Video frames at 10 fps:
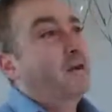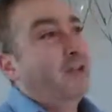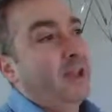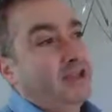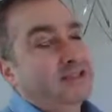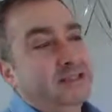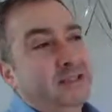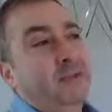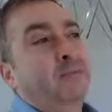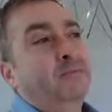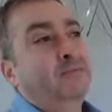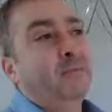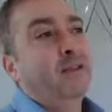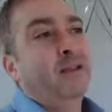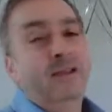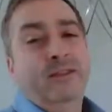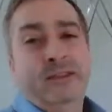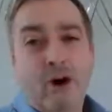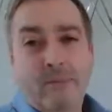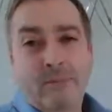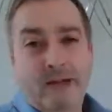Okay, so the R